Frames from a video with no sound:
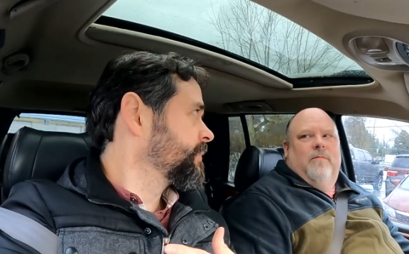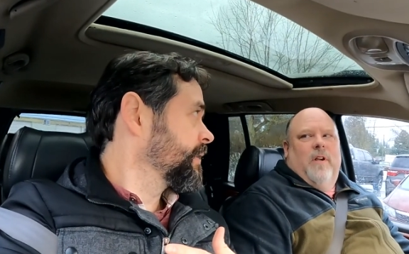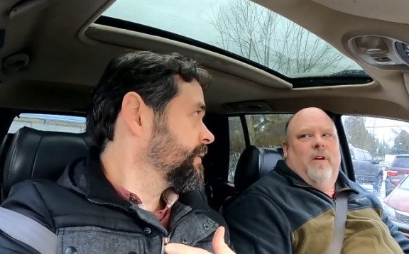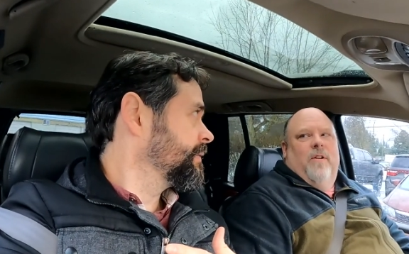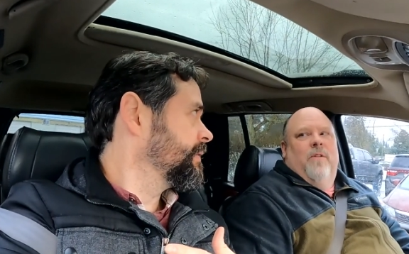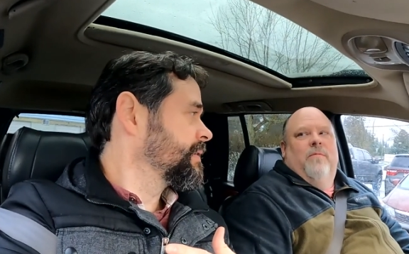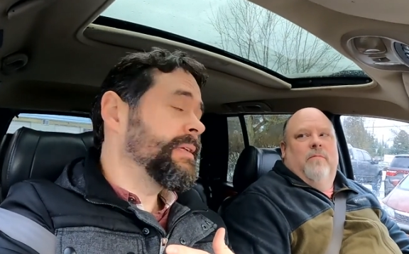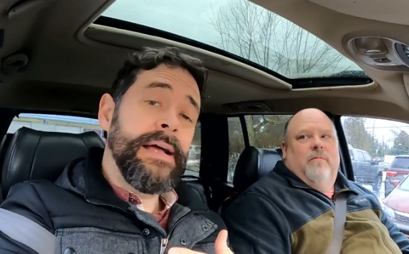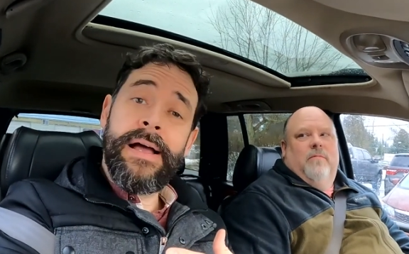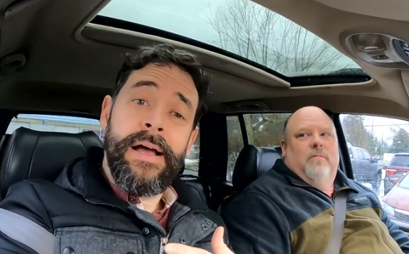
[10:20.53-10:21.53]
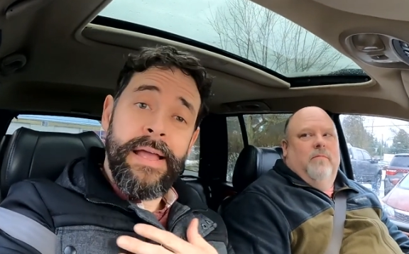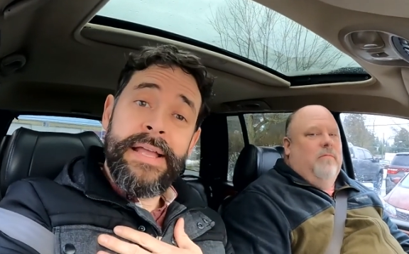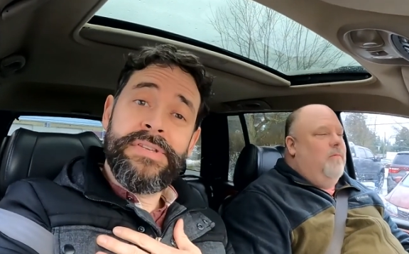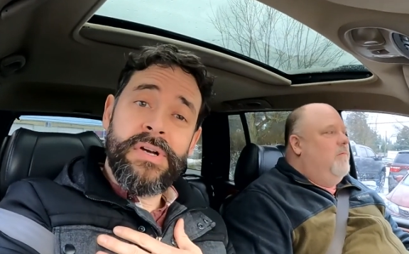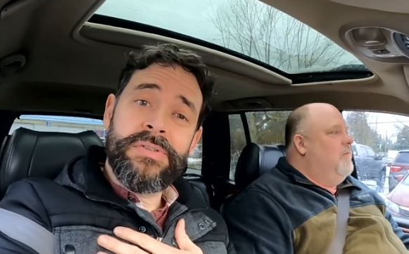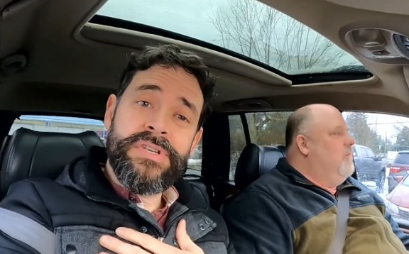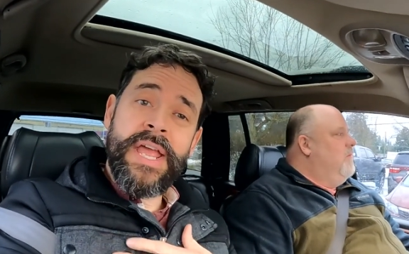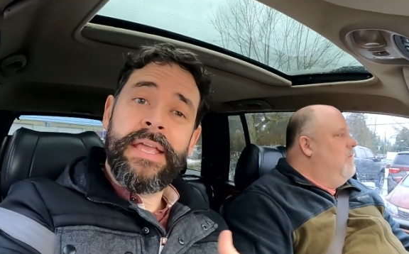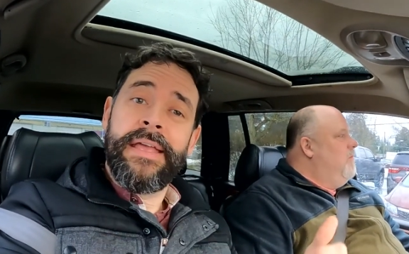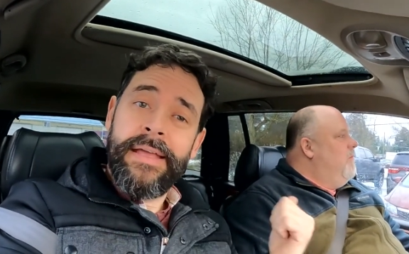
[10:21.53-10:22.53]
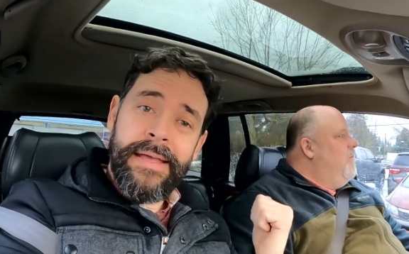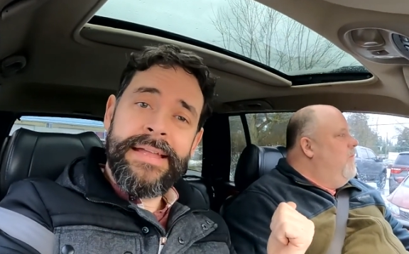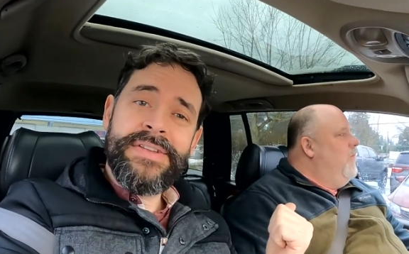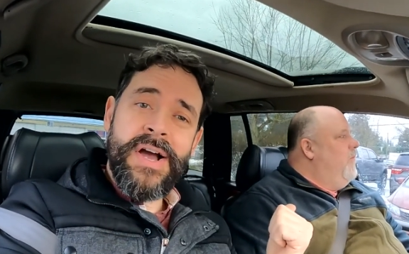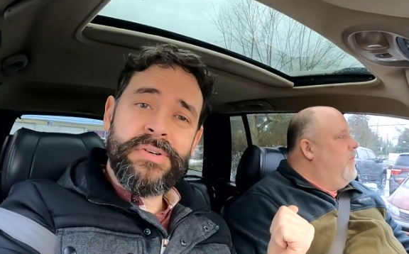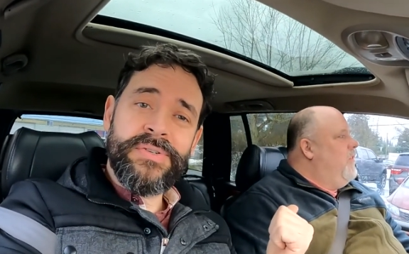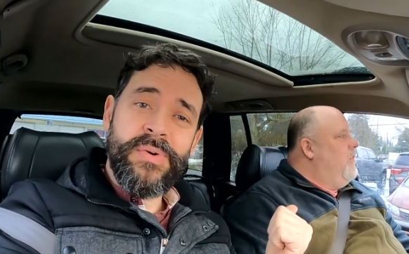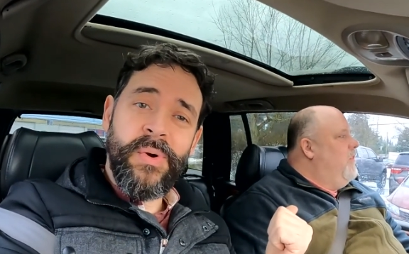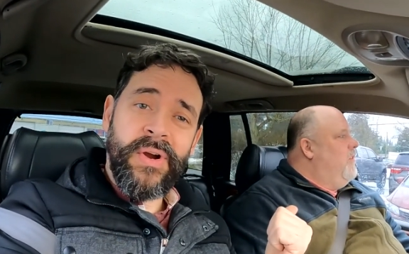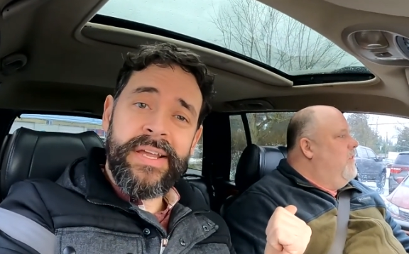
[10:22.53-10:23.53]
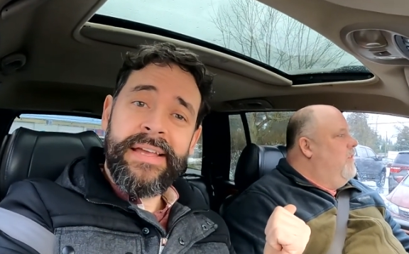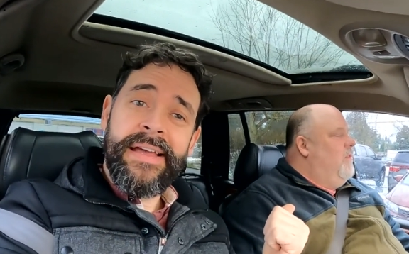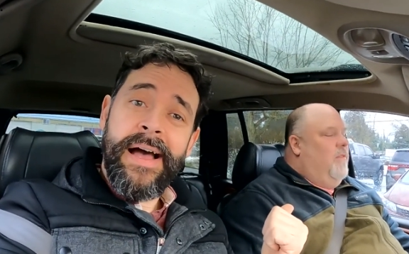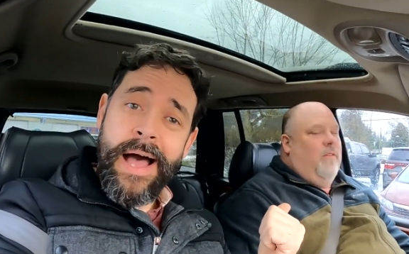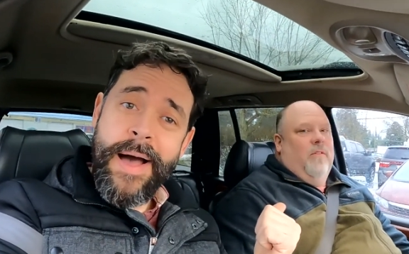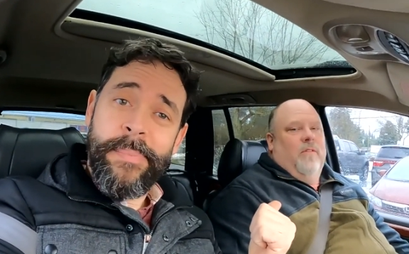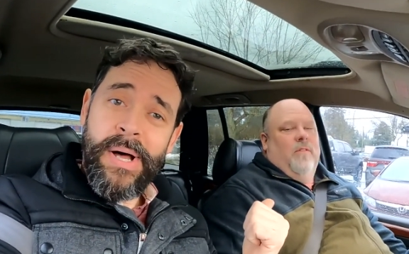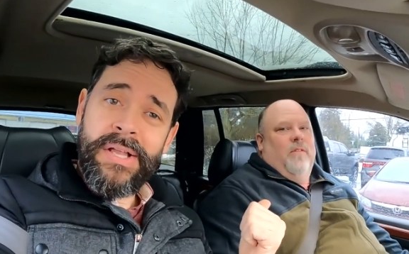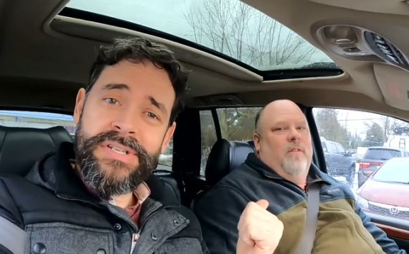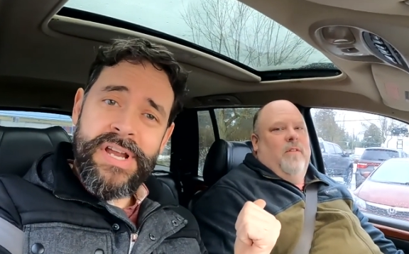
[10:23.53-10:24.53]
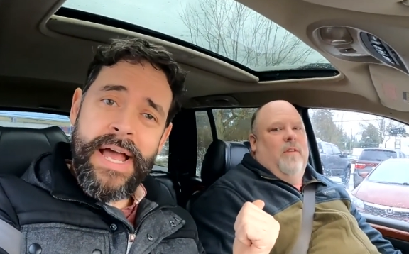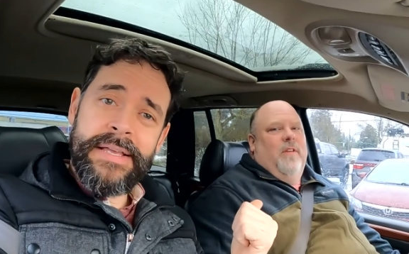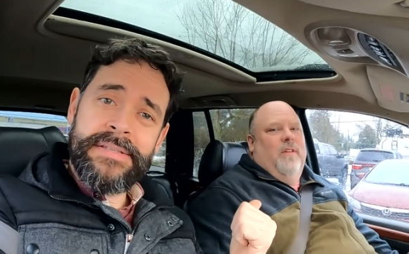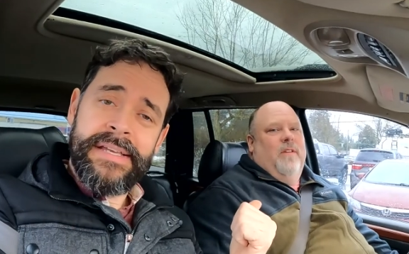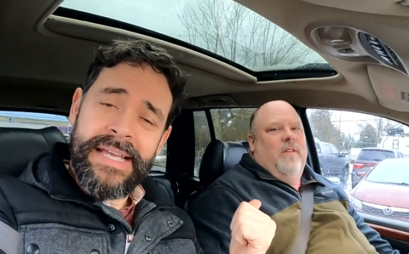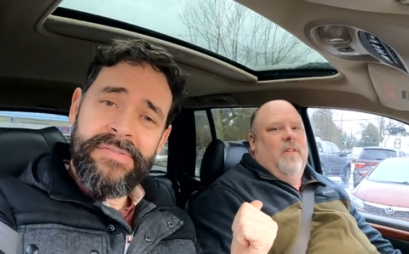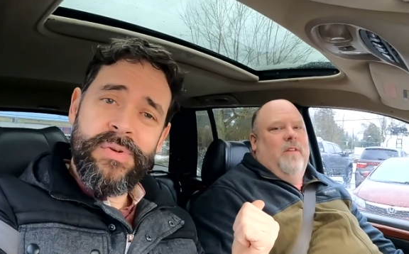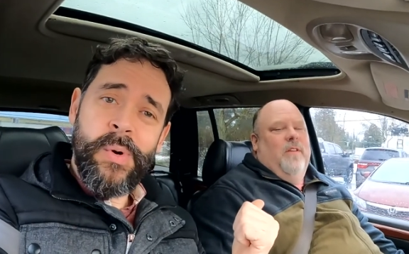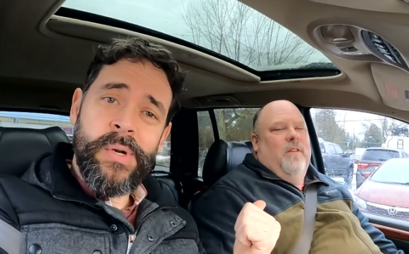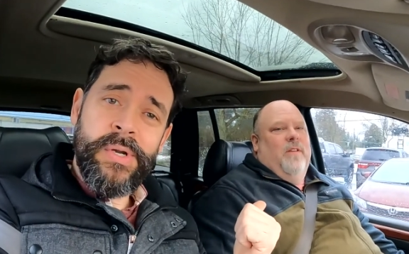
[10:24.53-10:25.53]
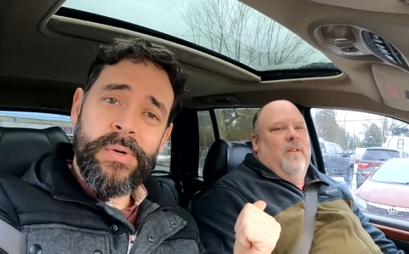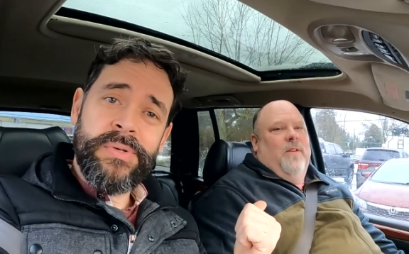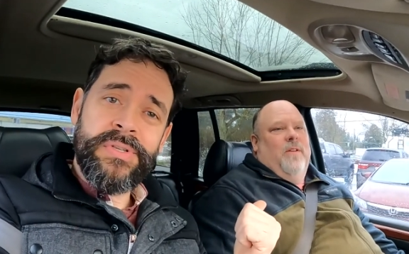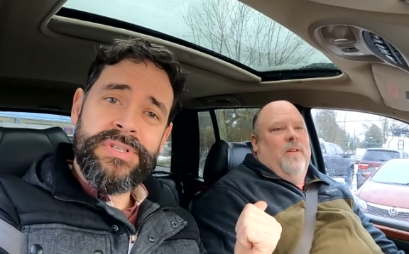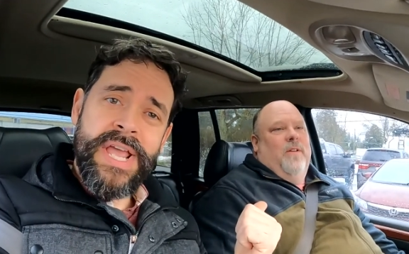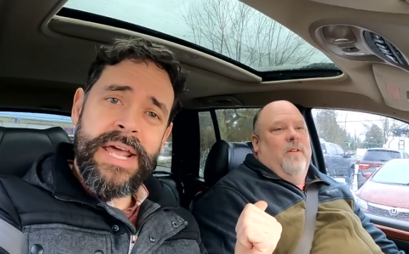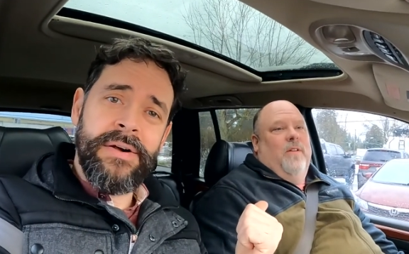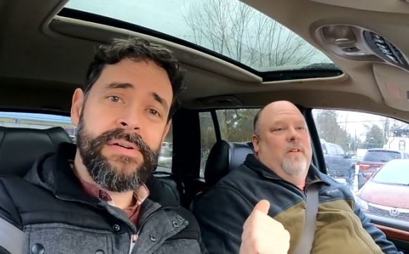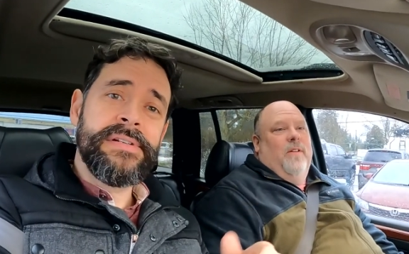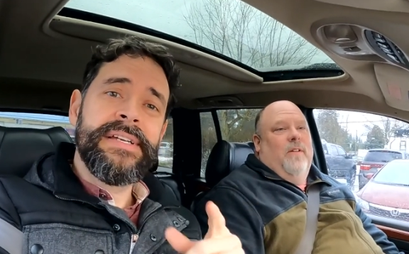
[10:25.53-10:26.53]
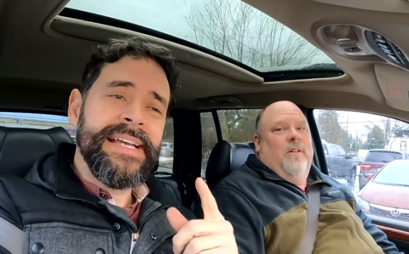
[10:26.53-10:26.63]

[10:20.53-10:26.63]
Speaker 1: I don't know. It's Uncle Jake and Doctor Torque. I apologize if you are new to the channel.